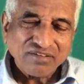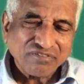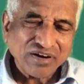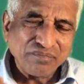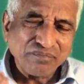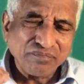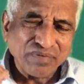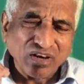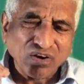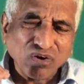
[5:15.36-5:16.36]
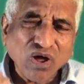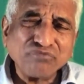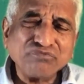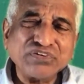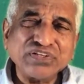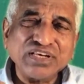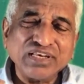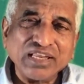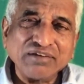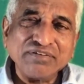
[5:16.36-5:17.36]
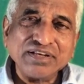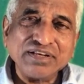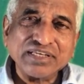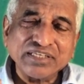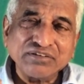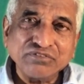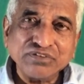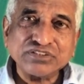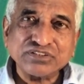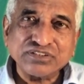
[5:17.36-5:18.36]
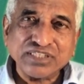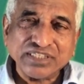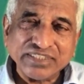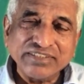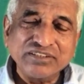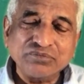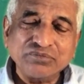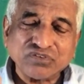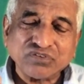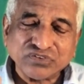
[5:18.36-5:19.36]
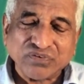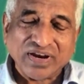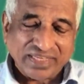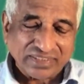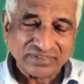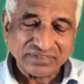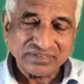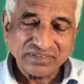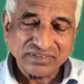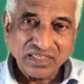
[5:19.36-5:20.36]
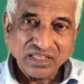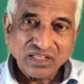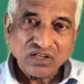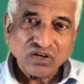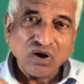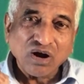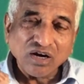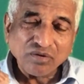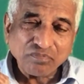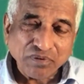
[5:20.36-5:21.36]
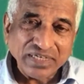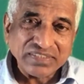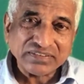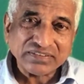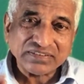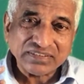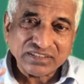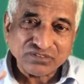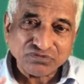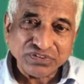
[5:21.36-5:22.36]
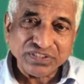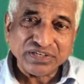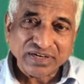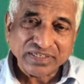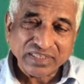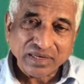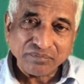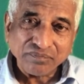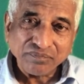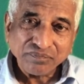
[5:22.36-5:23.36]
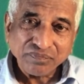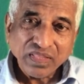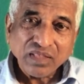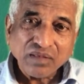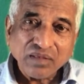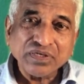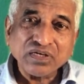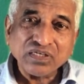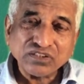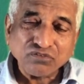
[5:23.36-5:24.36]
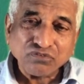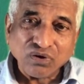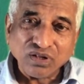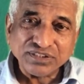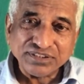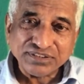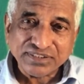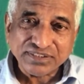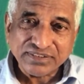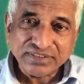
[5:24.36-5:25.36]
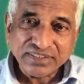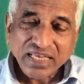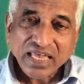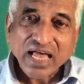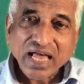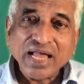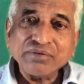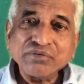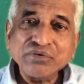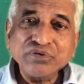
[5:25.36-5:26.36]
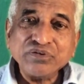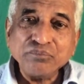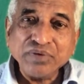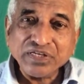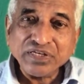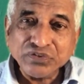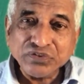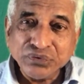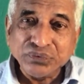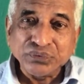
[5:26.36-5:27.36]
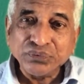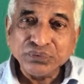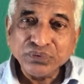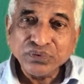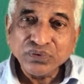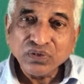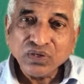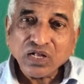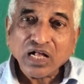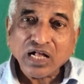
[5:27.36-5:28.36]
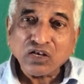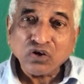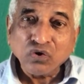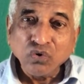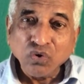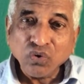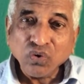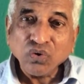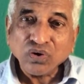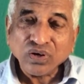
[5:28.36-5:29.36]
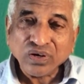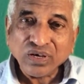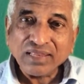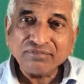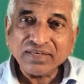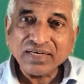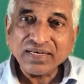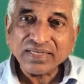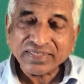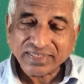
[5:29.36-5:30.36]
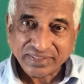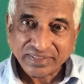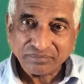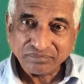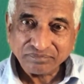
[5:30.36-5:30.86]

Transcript: From a lofty level in which the Egypt was running, God points his finger at them because of all these things, I'm going to make you a low level kingdom.